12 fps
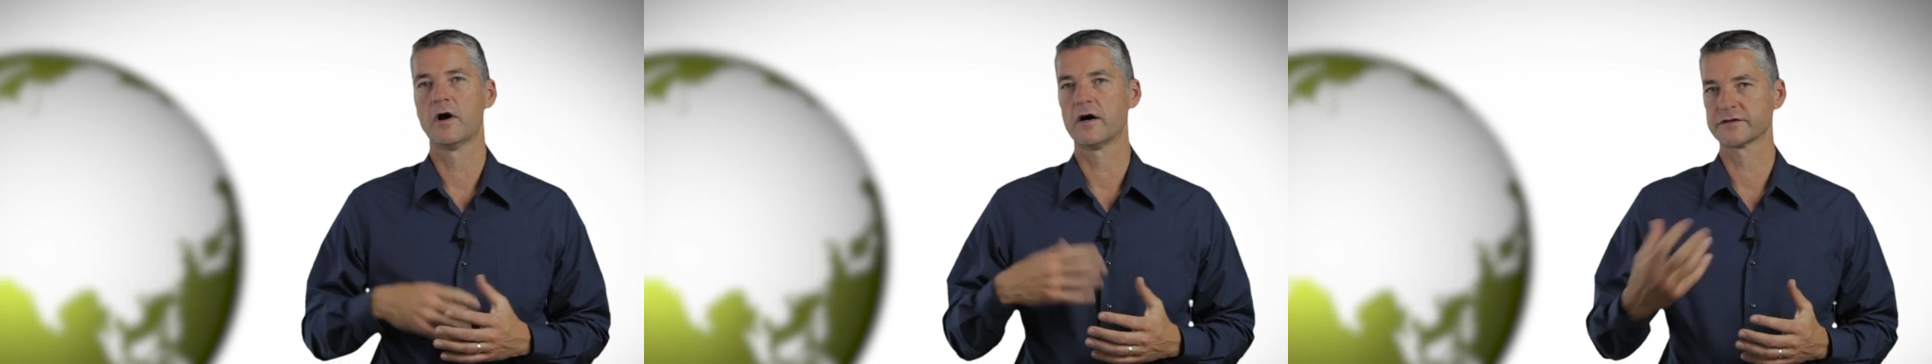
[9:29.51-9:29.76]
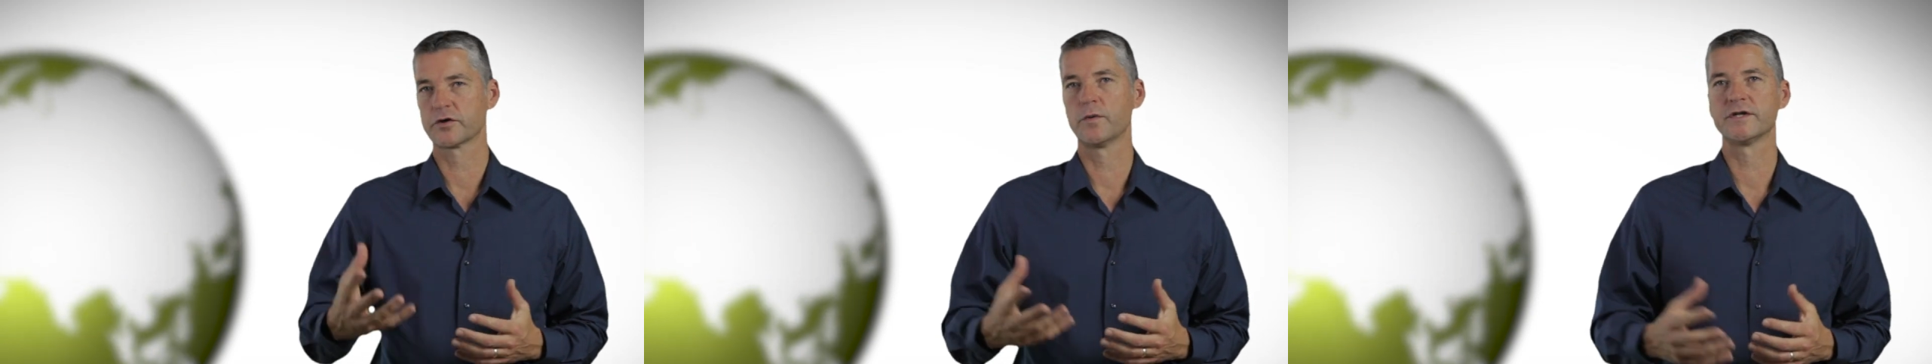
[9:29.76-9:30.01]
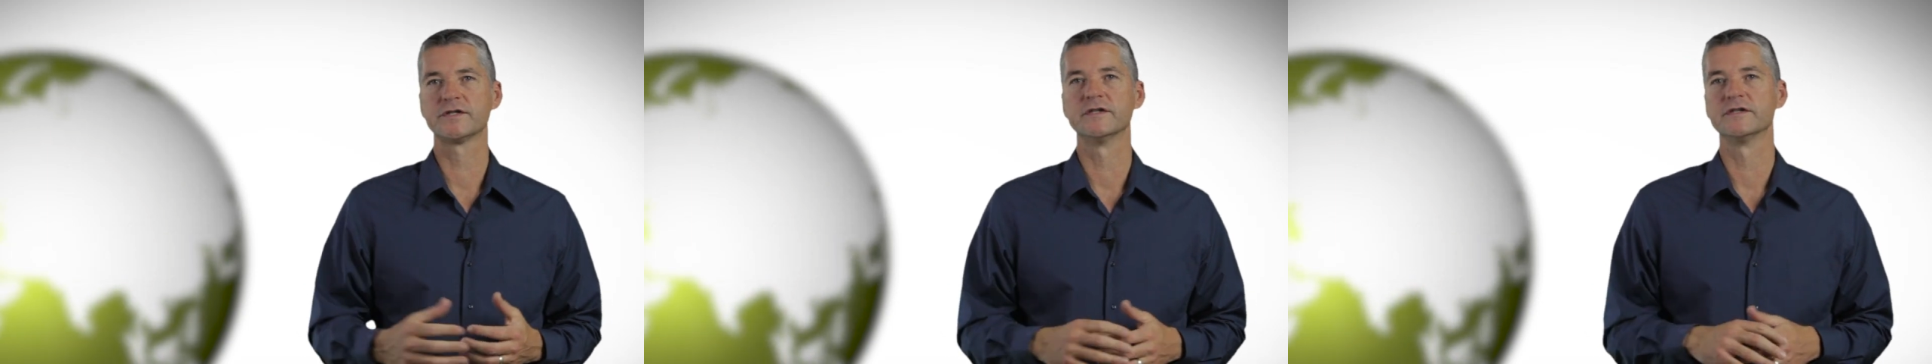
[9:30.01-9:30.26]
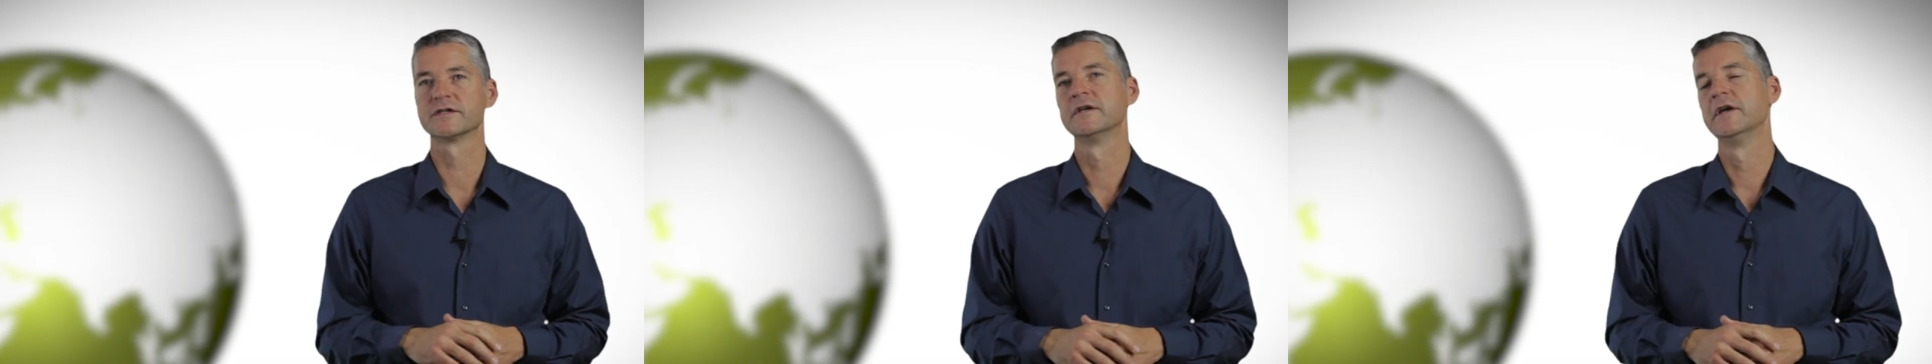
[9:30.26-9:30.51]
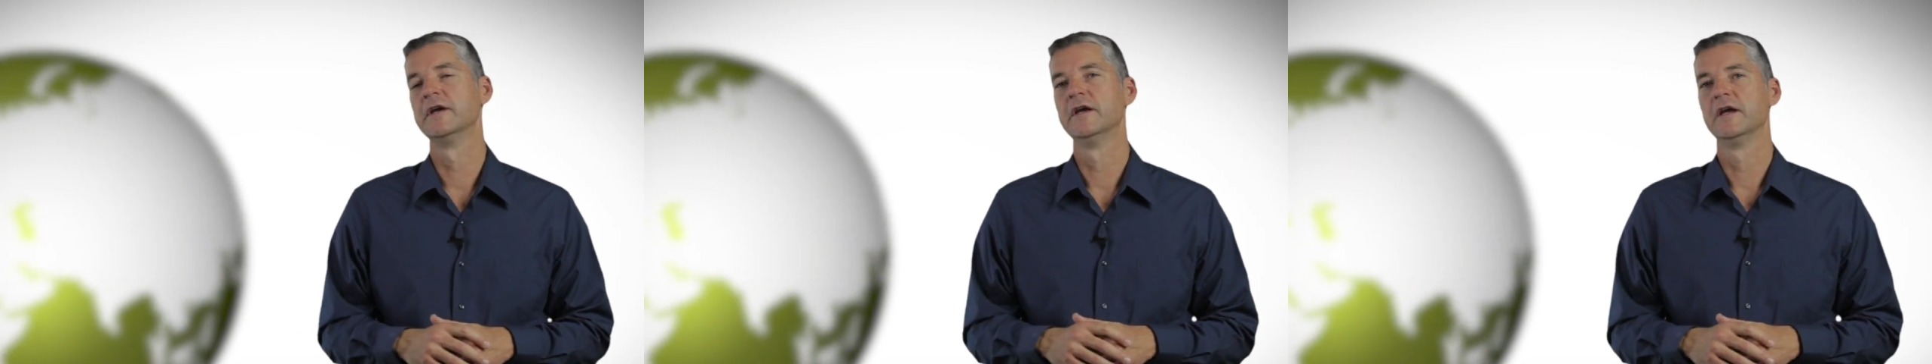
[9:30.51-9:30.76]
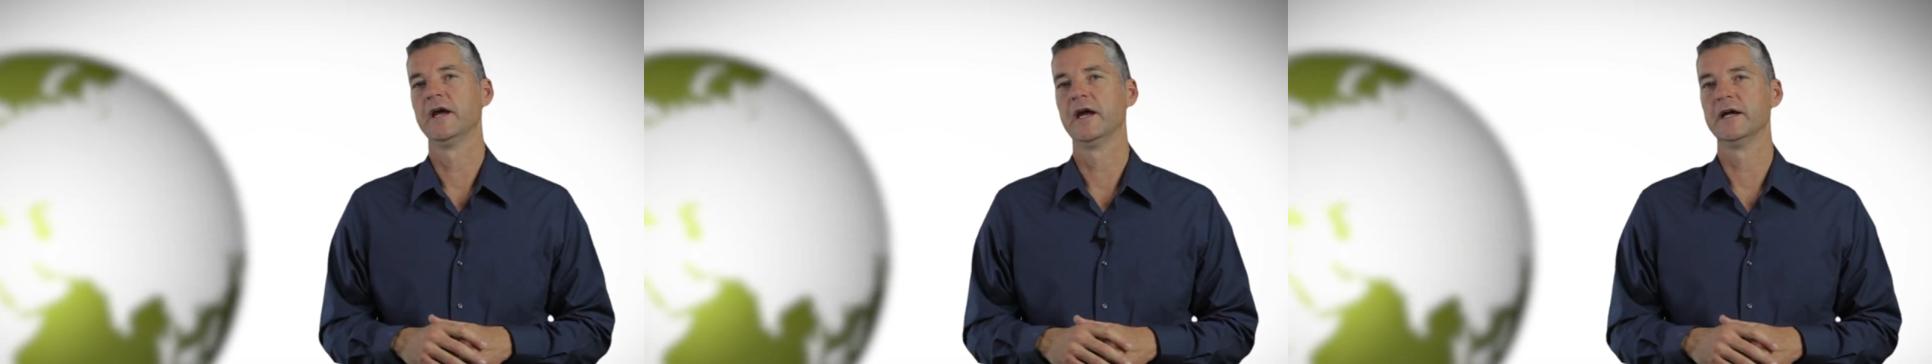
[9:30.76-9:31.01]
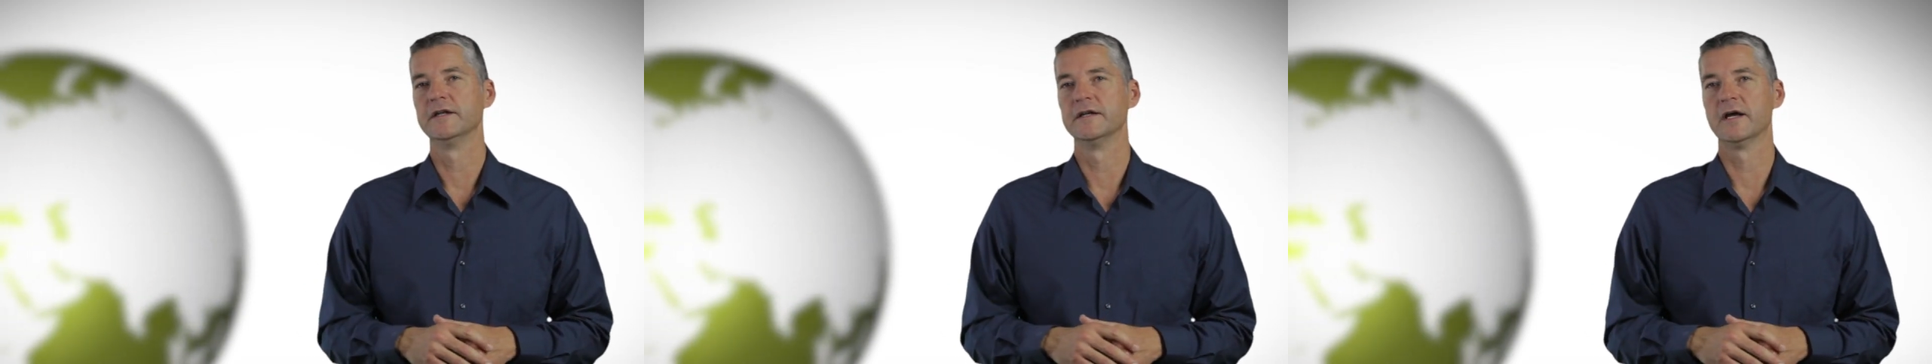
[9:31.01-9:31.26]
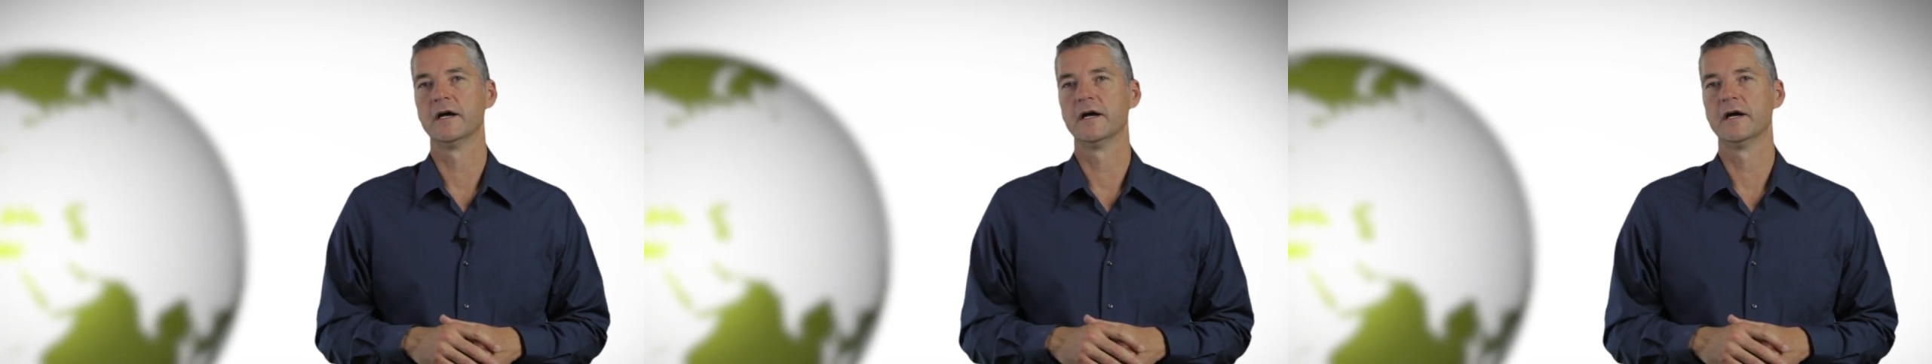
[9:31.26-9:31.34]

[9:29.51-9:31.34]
ask questions and